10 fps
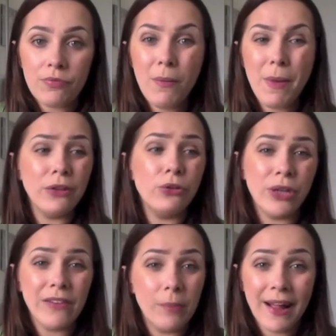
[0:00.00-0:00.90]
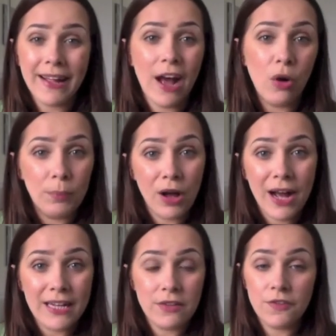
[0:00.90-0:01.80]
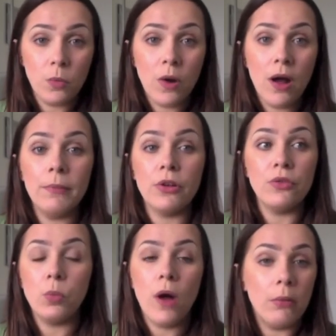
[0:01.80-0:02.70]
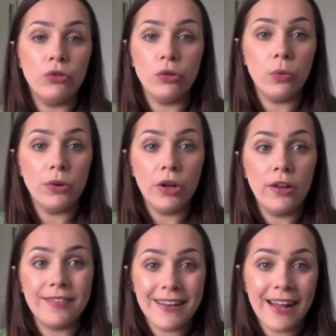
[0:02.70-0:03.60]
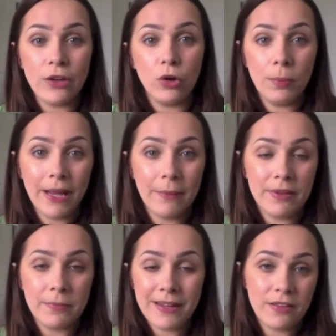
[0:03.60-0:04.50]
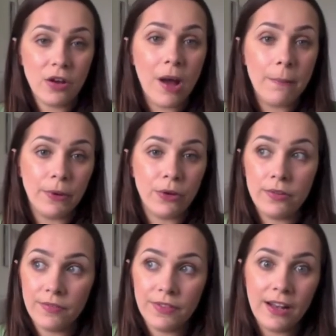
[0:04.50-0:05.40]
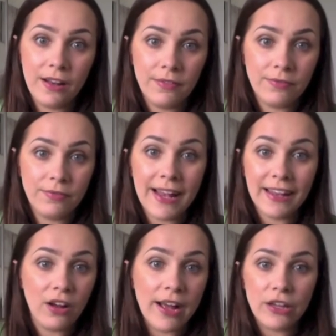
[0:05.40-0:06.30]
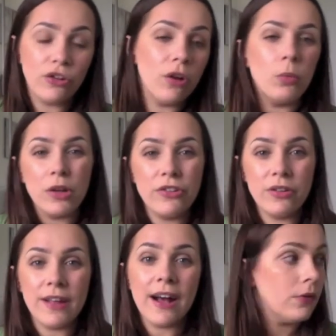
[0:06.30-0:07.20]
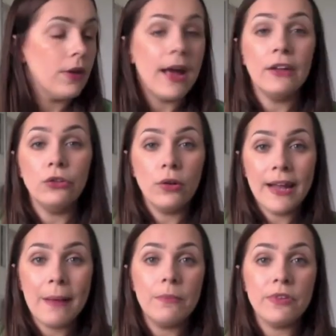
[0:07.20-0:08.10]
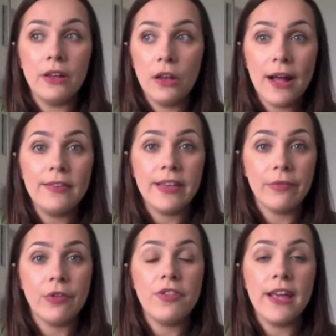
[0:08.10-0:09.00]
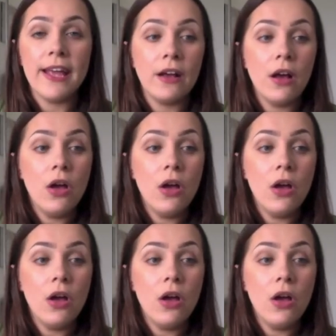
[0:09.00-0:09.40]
making sure you have a blackout blinds for one, because why would you want to delay your baby's bedtime because of the daylight? You don't want to do that. And your lamps and lights and everything